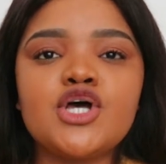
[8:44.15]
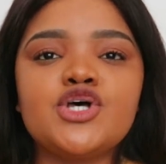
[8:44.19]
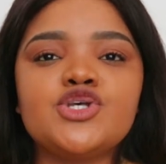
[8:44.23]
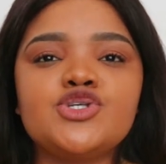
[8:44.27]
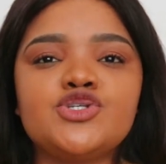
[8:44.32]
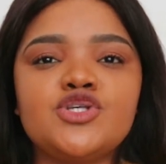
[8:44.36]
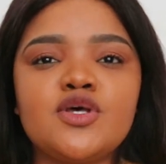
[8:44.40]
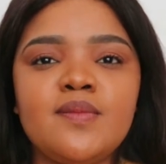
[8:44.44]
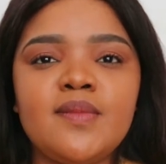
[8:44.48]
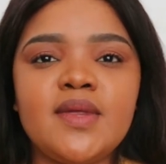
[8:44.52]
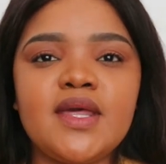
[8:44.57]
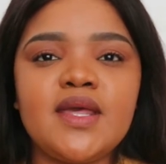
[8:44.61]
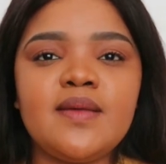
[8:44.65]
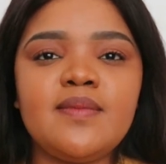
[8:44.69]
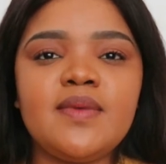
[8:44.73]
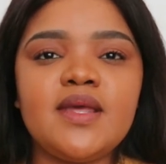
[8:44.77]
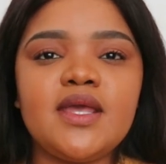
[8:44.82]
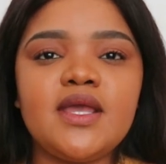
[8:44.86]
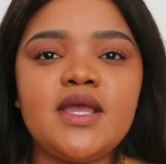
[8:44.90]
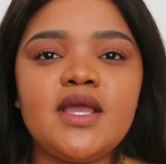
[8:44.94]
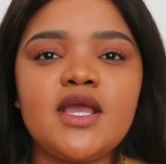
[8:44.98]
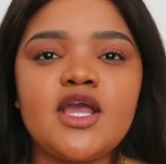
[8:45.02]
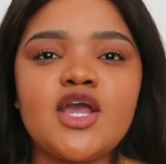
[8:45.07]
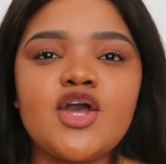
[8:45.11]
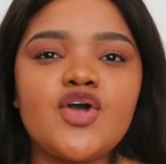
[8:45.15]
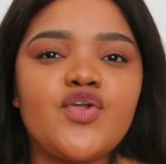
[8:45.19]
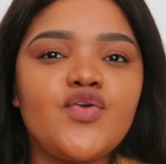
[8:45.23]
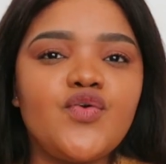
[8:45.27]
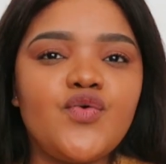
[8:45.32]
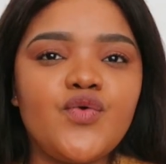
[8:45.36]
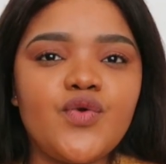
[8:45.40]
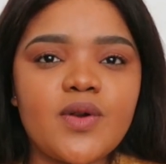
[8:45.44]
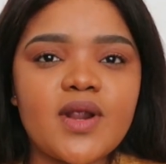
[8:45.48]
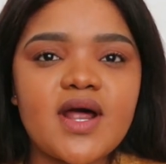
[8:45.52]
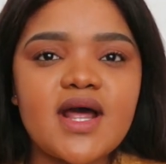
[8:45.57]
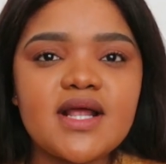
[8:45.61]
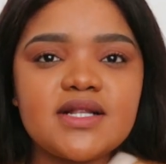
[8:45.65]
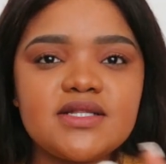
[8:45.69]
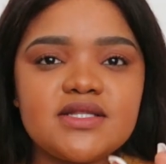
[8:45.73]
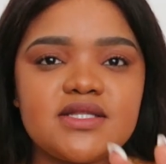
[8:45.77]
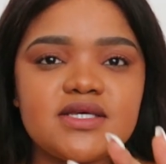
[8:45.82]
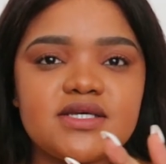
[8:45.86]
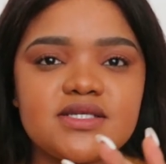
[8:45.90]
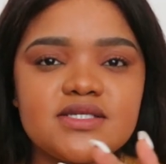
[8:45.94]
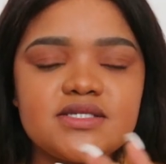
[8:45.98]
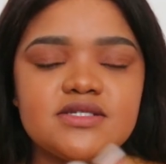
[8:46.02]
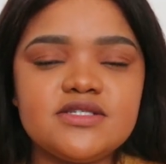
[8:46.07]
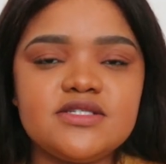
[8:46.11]
So maybe write
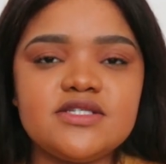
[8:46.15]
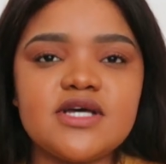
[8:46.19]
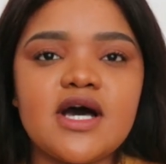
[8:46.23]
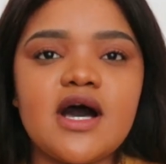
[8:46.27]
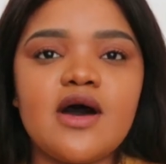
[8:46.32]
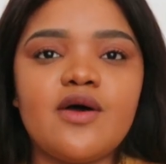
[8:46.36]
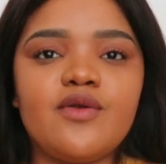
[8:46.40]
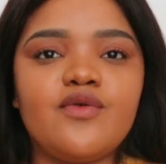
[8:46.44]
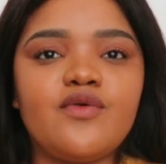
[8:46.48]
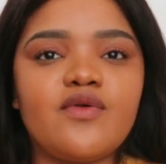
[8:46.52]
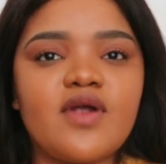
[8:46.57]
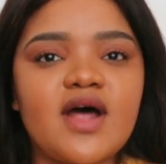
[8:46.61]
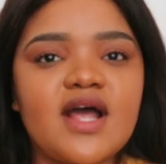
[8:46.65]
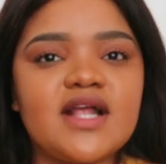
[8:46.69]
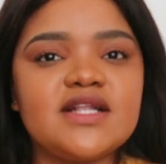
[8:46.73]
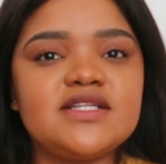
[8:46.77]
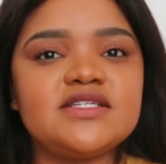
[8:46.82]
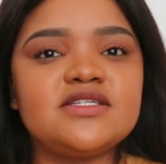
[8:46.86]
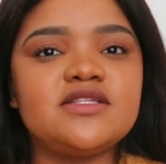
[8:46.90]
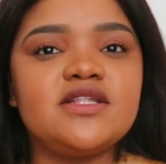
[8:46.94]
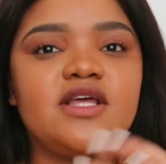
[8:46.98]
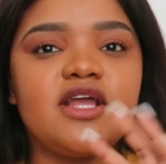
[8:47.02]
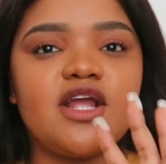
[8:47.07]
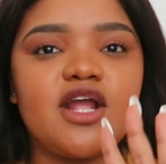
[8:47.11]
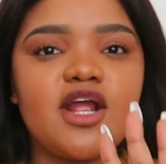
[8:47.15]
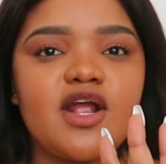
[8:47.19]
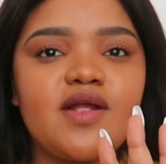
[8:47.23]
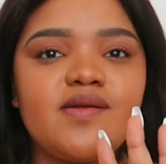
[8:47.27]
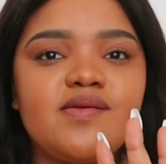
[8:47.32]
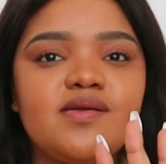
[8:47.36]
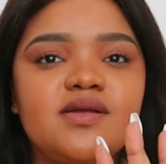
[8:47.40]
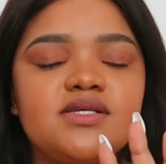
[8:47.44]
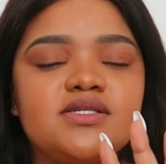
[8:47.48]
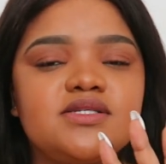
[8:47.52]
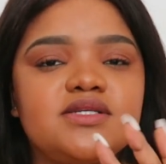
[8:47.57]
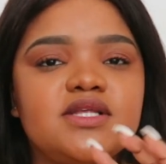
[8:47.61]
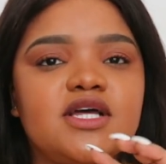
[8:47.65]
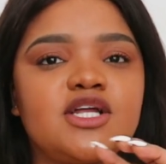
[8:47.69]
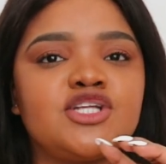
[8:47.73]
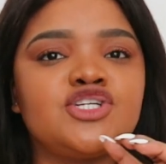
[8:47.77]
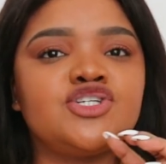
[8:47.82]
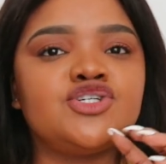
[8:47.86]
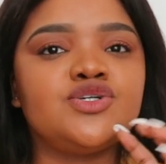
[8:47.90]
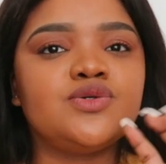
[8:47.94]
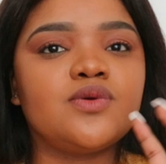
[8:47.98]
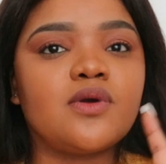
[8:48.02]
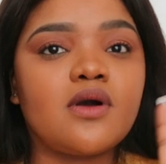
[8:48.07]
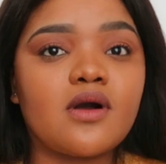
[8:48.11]
this down, write the areas
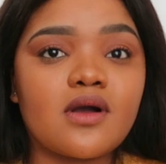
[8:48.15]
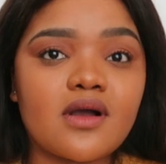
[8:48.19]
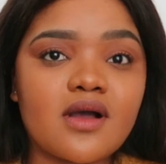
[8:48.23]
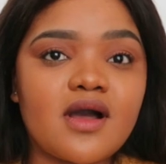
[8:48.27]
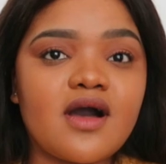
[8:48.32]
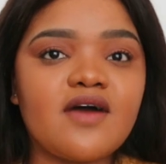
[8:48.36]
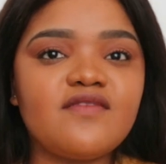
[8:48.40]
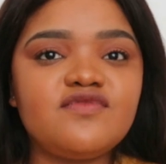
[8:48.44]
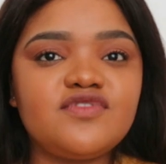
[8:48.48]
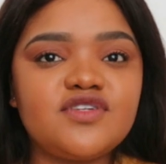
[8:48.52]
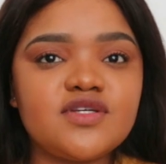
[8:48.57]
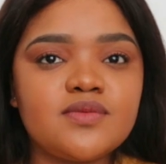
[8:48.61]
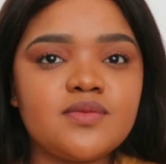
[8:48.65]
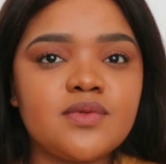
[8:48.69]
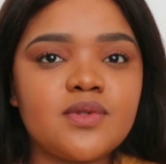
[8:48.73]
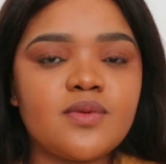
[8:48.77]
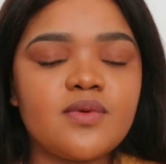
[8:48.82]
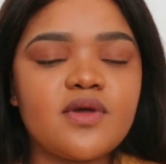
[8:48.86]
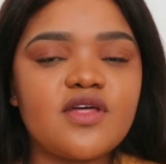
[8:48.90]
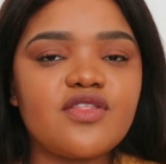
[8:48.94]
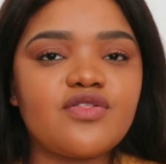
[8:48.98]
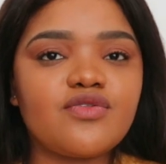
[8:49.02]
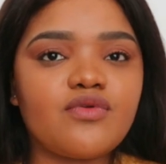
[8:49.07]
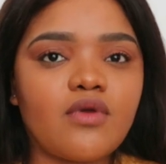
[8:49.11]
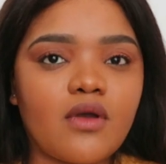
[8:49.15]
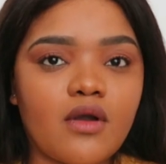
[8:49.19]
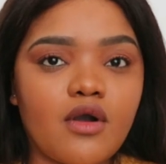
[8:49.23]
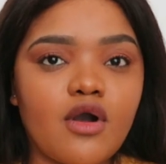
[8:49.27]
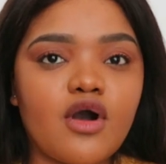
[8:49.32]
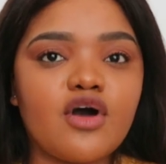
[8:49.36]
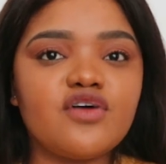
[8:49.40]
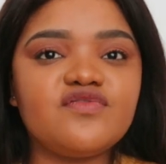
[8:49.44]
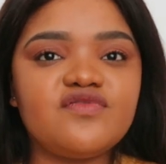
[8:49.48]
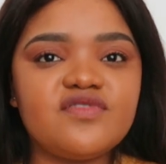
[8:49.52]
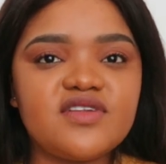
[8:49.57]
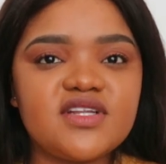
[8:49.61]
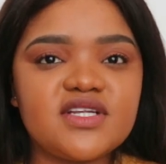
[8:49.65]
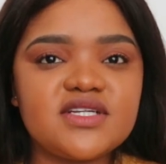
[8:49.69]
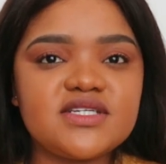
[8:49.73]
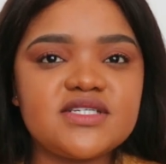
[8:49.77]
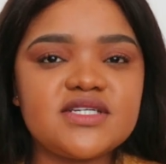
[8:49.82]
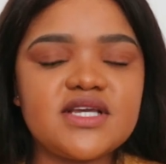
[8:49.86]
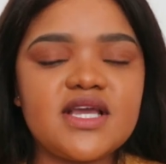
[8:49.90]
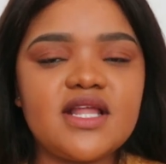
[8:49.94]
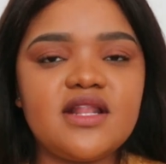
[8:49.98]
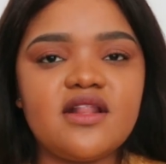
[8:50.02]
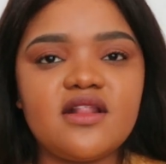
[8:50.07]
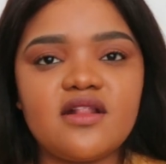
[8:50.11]
that you are comfortable with, you're confident
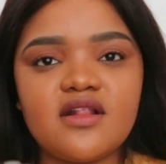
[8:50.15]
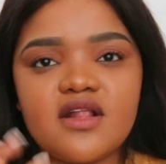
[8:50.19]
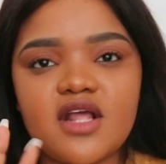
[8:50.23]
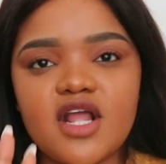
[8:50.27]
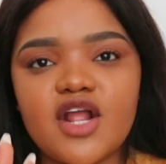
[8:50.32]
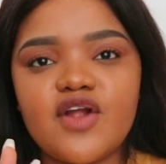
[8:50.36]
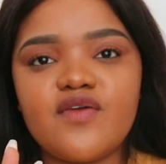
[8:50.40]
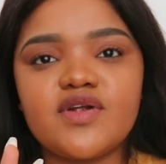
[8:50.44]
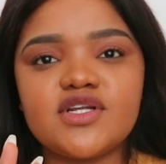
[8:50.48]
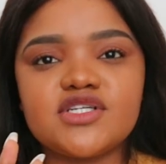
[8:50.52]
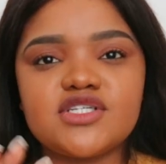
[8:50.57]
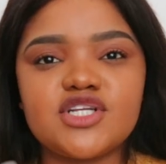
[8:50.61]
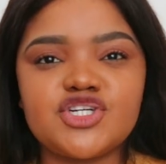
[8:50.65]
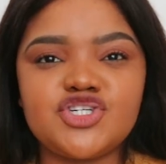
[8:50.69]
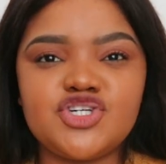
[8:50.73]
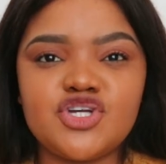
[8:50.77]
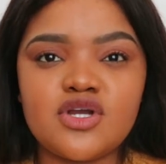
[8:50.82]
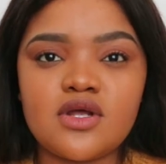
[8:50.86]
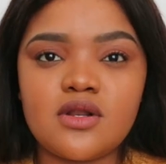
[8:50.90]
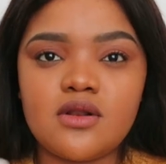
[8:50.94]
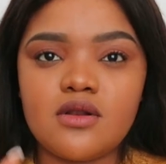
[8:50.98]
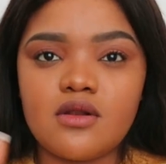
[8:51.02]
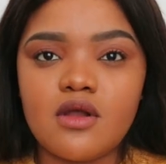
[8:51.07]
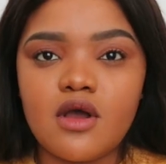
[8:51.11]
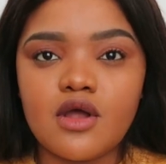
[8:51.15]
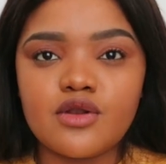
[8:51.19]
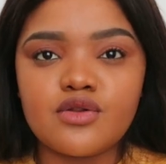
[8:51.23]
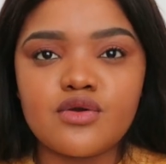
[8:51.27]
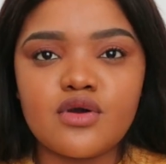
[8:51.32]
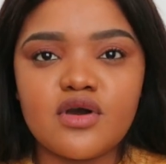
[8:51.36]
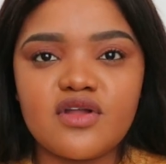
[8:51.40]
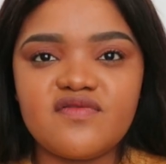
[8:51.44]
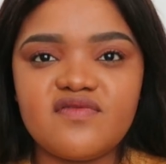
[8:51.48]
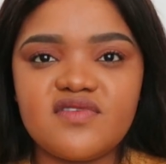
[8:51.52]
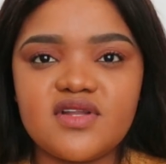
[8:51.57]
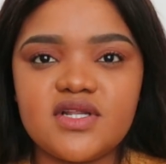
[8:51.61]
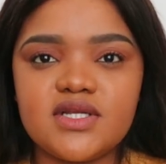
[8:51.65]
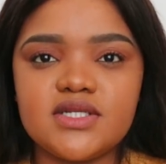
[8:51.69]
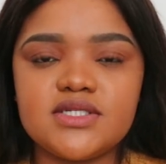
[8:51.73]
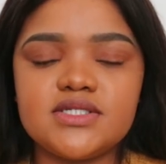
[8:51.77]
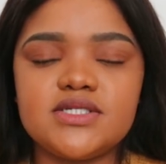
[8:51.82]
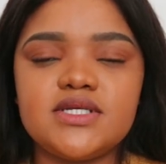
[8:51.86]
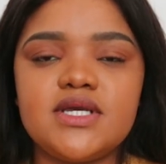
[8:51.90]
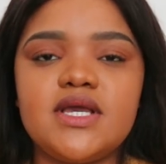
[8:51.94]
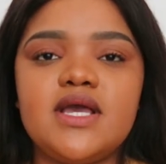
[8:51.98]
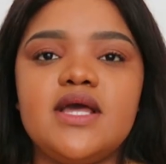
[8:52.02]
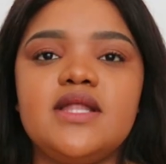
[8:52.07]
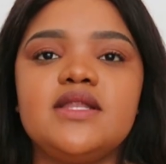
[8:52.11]
in, and the areas that you're not confident
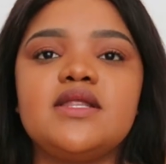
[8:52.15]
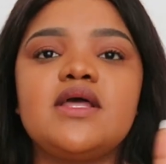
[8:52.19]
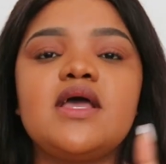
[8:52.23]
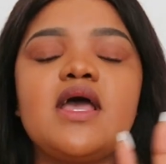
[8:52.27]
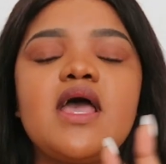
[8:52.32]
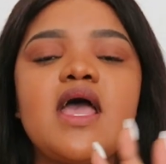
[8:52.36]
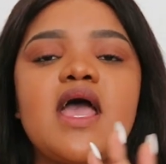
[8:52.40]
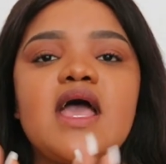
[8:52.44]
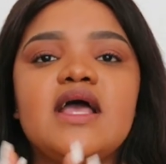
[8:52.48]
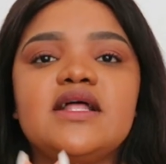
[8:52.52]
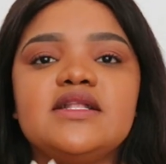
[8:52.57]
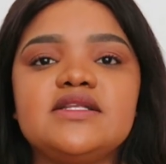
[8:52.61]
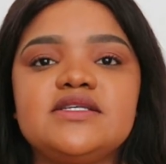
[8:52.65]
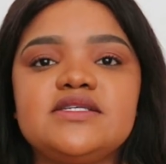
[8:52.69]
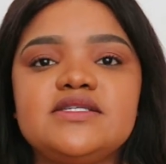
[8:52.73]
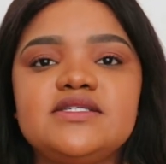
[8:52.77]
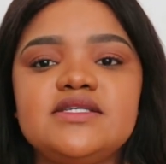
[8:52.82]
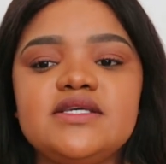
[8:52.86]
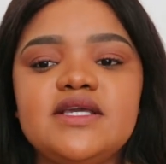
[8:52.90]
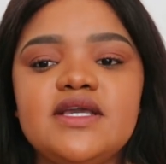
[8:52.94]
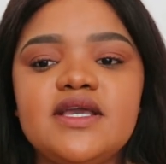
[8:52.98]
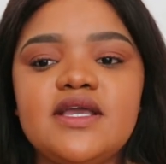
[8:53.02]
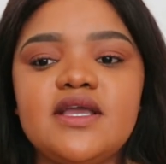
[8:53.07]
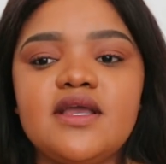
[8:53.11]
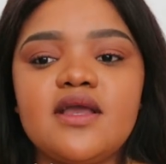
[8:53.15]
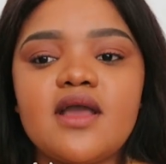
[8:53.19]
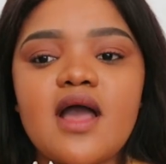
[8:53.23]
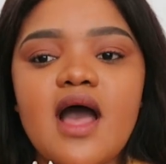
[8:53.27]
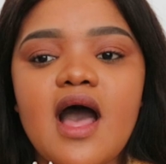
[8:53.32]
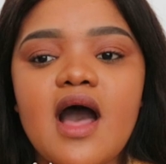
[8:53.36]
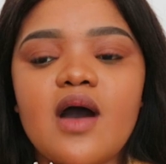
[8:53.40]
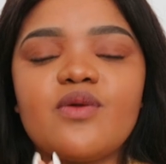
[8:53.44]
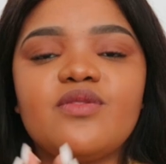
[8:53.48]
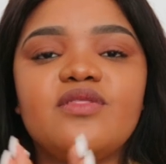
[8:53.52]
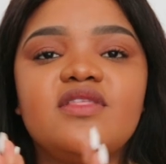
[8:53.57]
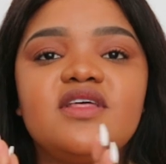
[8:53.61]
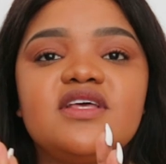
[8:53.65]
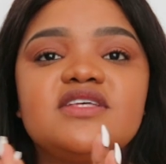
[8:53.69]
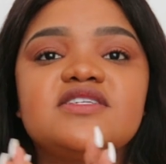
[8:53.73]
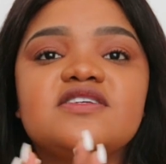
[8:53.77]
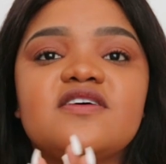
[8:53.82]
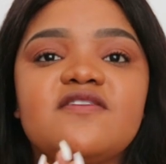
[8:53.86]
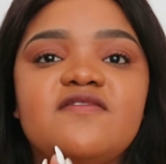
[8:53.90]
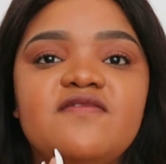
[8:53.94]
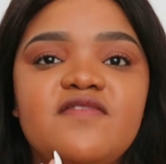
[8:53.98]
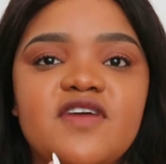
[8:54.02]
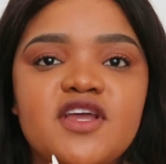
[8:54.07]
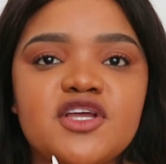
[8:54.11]
in, and see how this
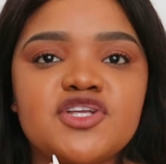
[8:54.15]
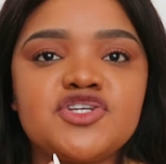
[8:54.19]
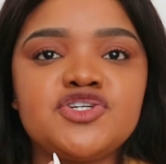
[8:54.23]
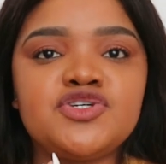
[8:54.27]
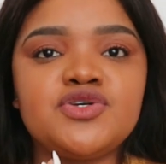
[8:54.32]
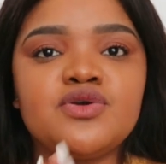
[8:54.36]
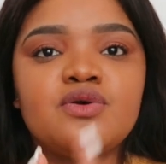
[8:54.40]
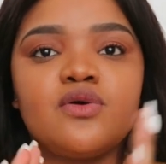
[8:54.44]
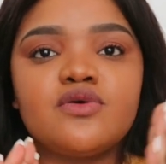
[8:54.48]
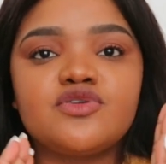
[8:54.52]
affects you.